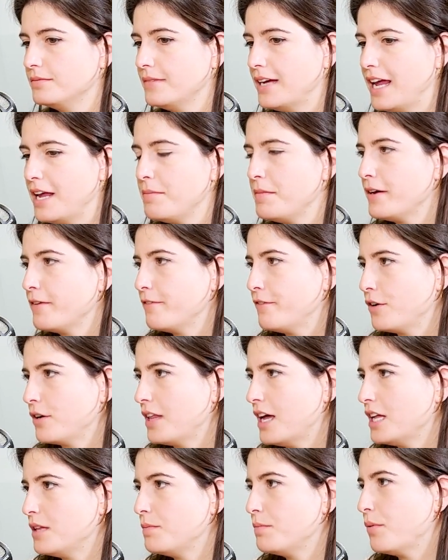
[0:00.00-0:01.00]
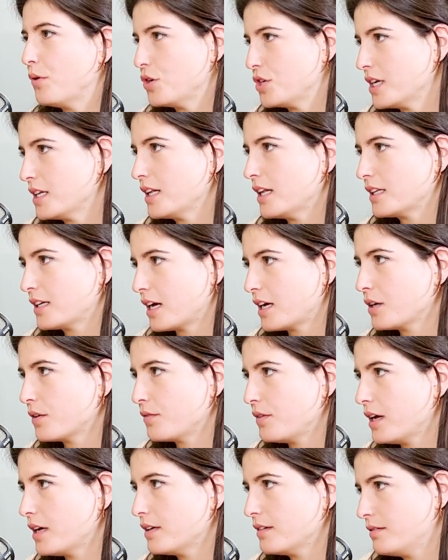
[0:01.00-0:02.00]
aiming for that, pushing that kind
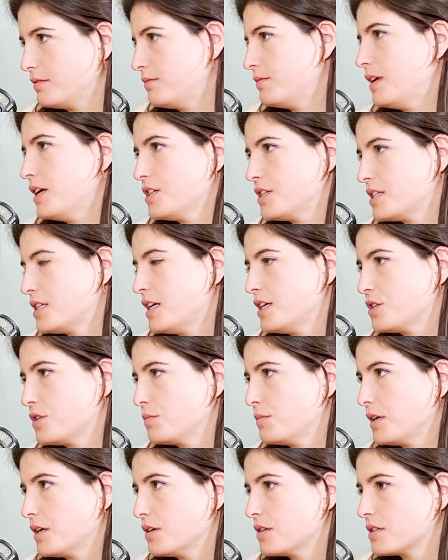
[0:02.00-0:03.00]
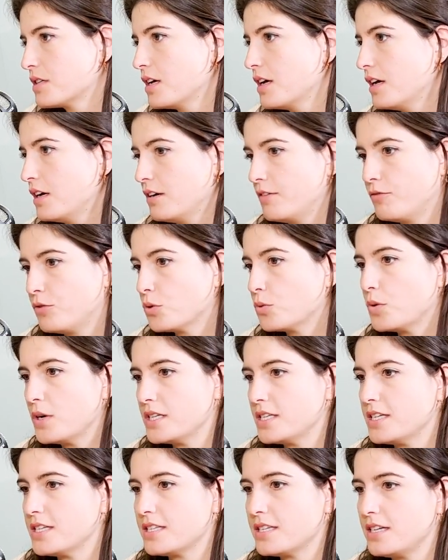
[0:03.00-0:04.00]
of legislation, because food
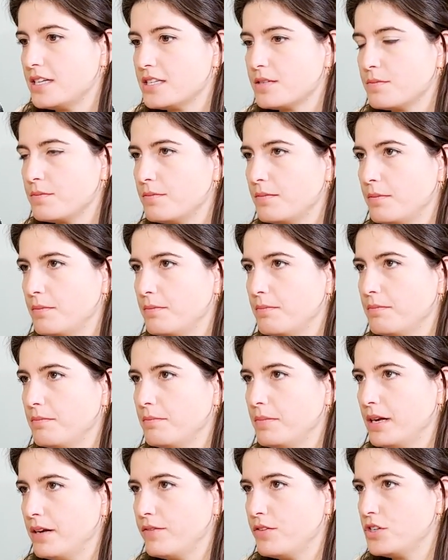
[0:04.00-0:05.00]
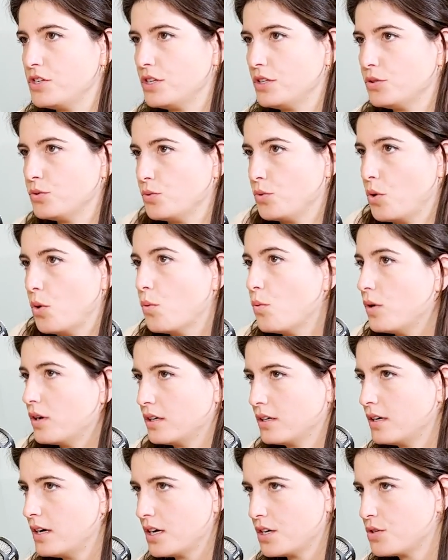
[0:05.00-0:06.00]
waste is beneficial to no
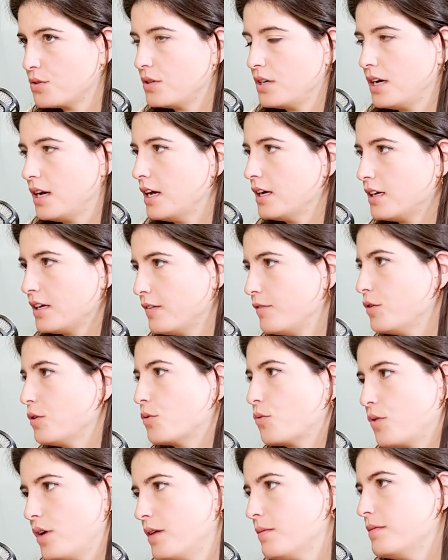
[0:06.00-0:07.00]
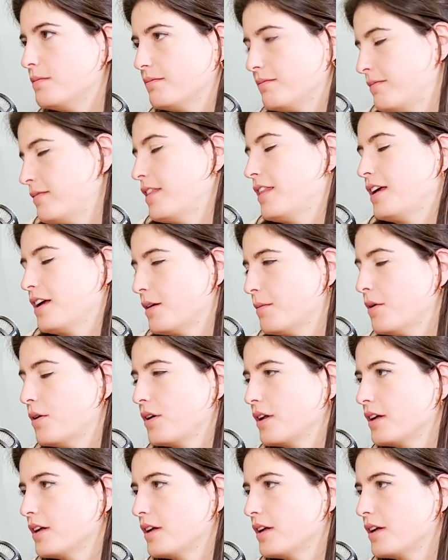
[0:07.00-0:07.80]
one actually, like if you really think about it.